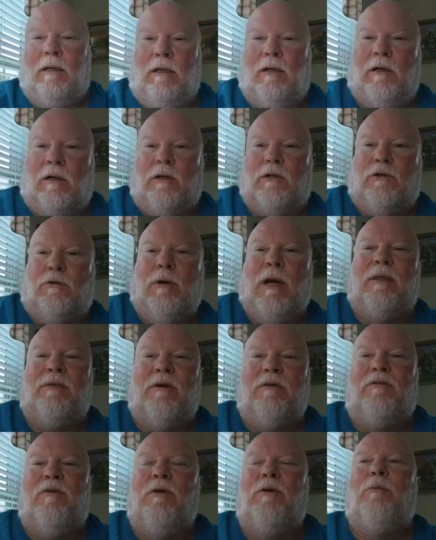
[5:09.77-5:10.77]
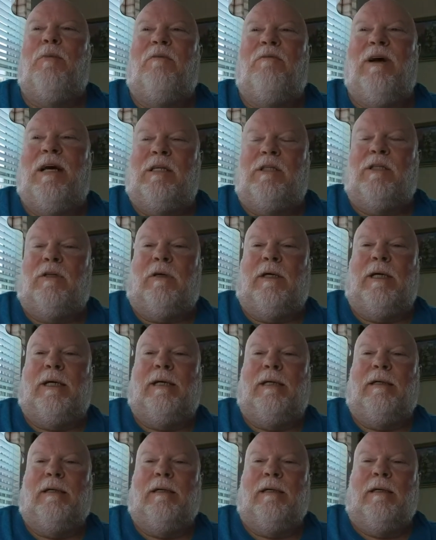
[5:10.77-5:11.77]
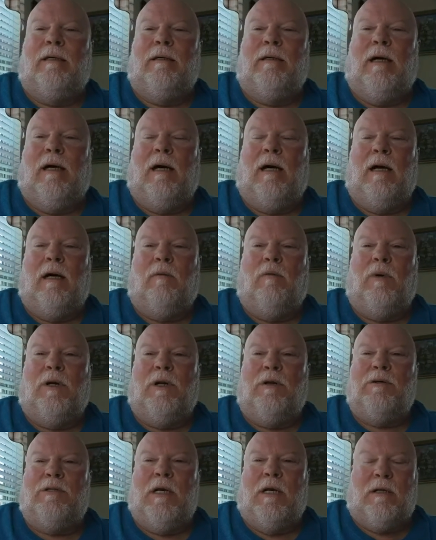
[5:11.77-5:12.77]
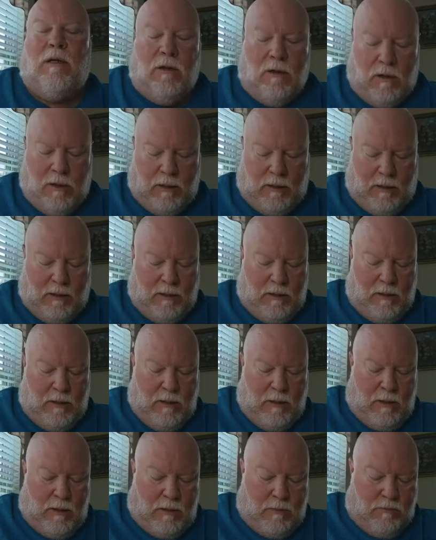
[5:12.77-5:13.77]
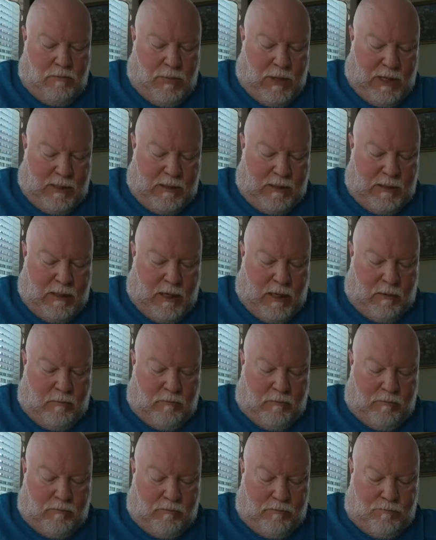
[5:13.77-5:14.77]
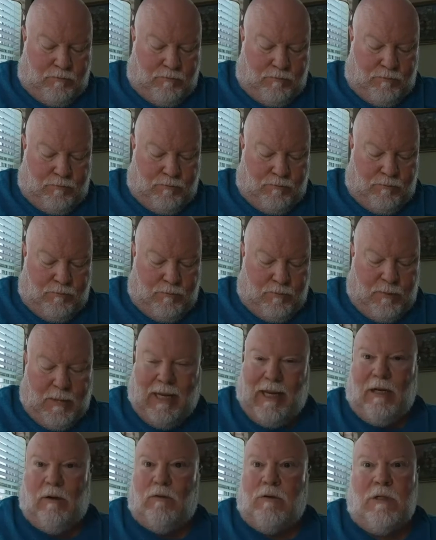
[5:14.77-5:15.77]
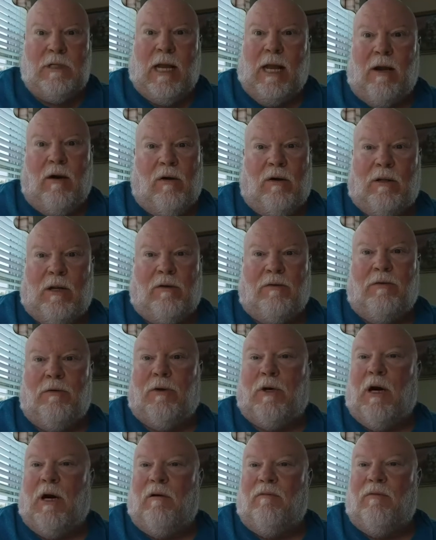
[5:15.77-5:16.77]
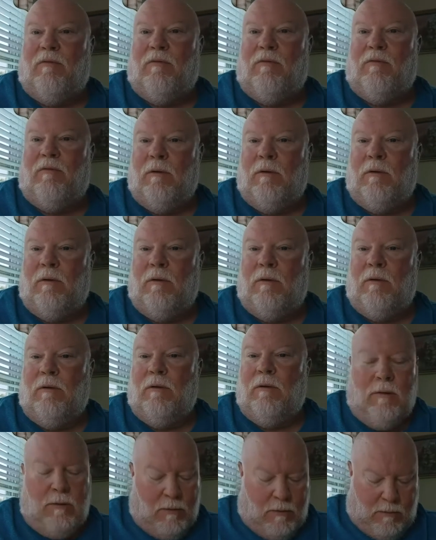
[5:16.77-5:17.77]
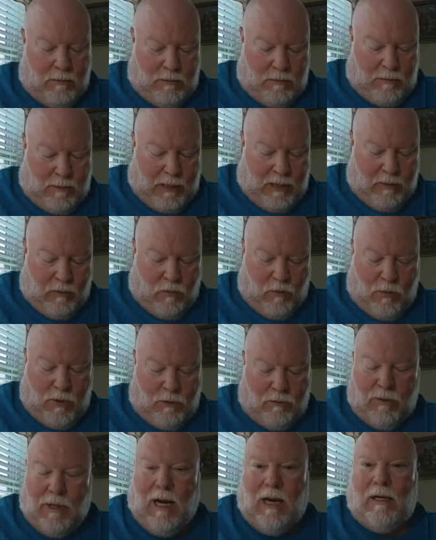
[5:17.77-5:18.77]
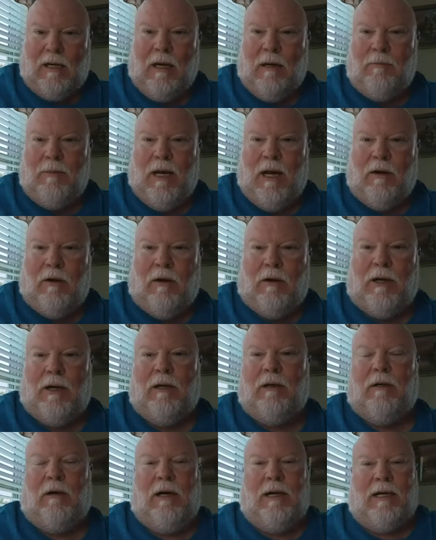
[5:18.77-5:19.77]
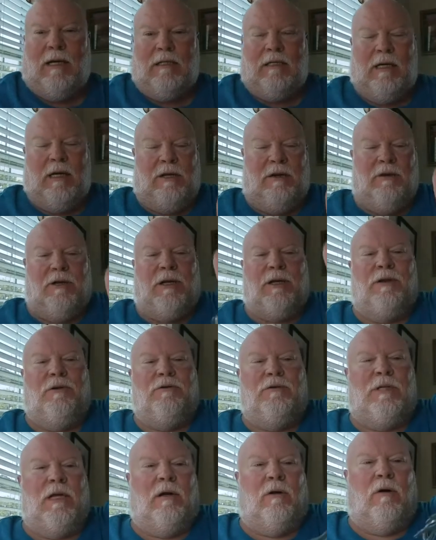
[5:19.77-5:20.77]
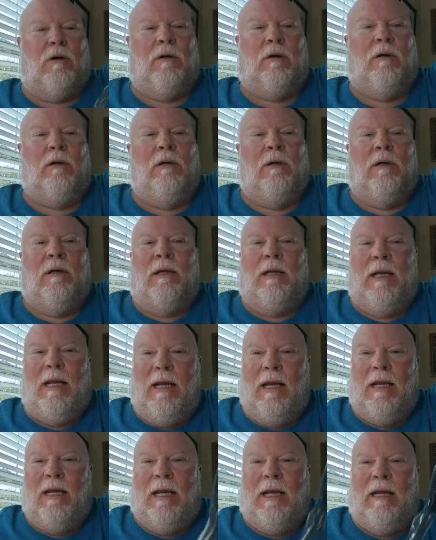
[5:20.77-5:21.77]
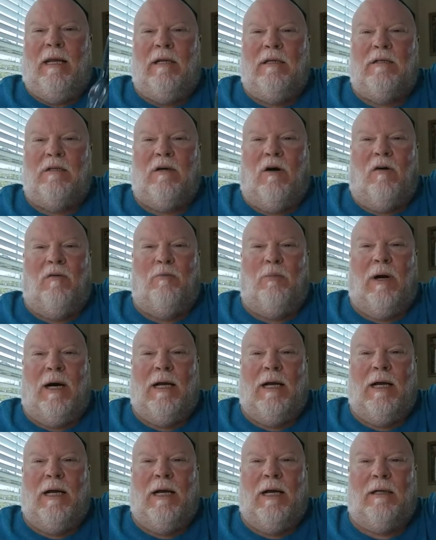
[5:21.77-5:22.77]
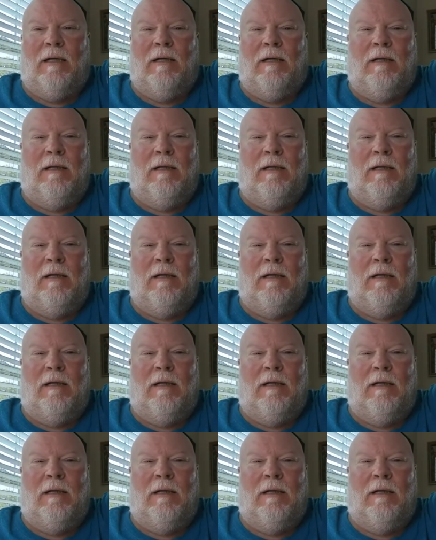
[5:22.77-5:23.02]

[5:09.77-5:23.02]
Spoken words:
You're going to shred the tube eventually when you set the hook. But it'll stay on there through cover. It will not come down on you. And like I said, you can use that on any soft plastic.